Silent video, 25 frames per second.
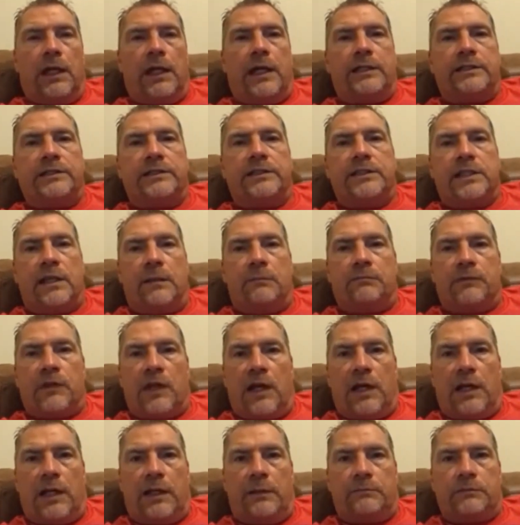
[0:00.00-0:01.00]
And
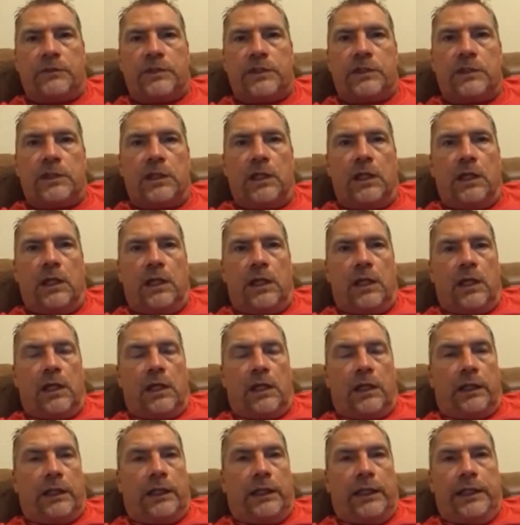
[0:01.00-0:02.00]
sometimes
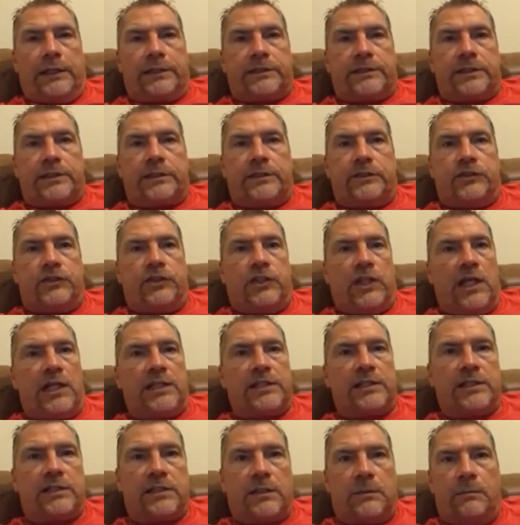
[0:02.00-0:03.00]
it's
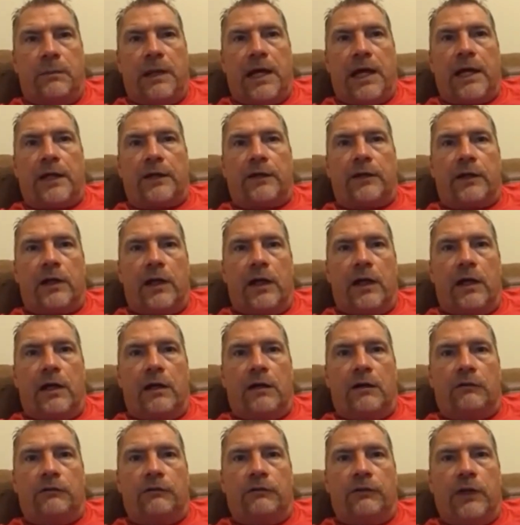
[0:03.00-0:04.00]
just a matter
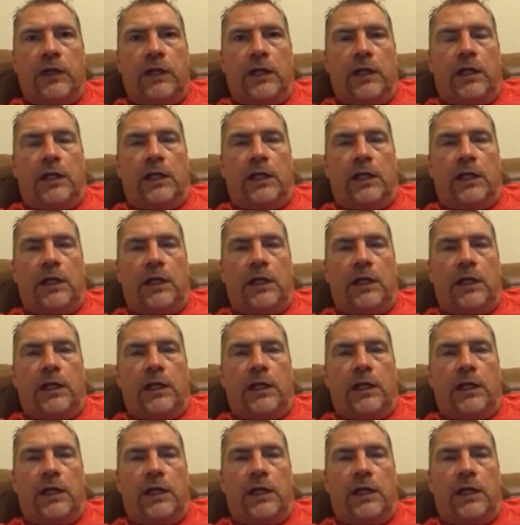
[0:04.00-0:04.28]
of